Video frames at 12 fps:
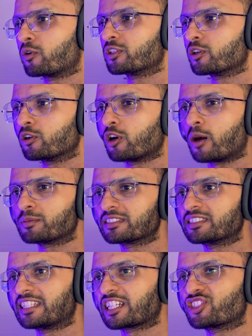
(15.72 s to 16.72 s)
YOLO object
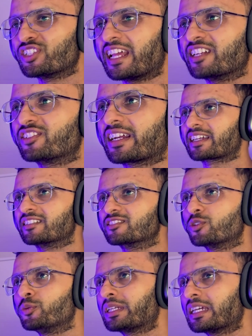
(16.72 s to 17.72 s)
detection and tracking. So
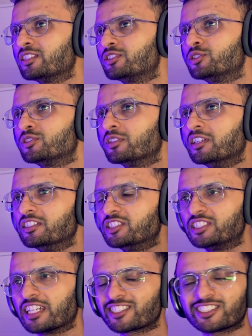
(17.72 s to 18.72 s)
we can do
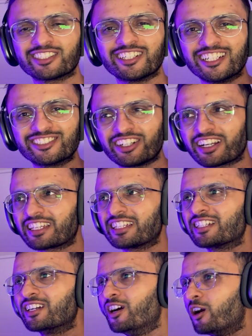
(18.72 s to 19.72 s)
detection,
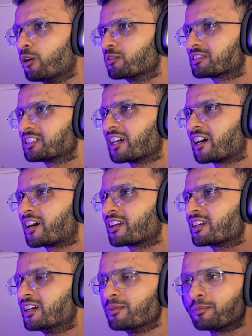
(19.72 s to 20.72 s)
tracking, O C R,
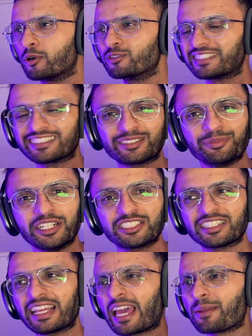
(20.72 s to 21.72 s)
pose
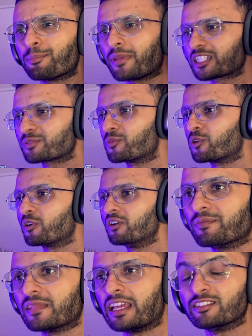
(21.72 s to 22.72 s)
estimation, and much more.
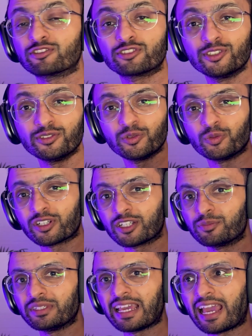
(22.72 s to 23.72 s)
And soon we're going to
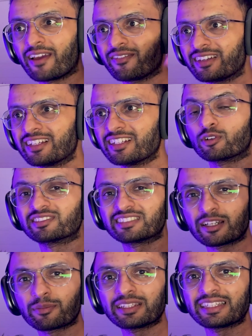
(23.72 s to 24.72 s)
be having
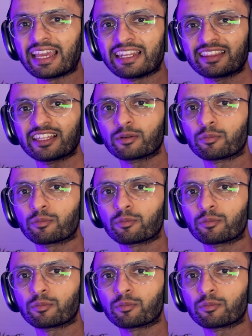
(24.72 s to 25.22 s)
segment anything